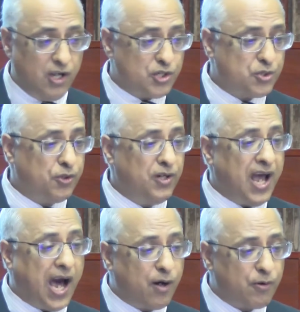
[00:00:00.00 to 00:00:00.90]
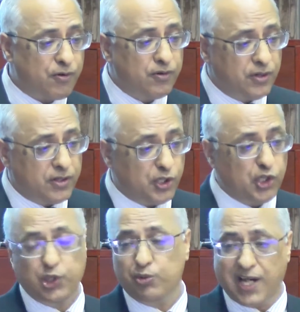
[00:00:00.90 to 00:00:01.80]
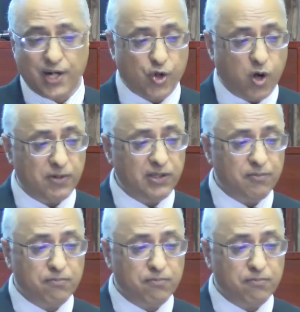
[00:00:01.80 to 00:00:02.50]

So our issues are common,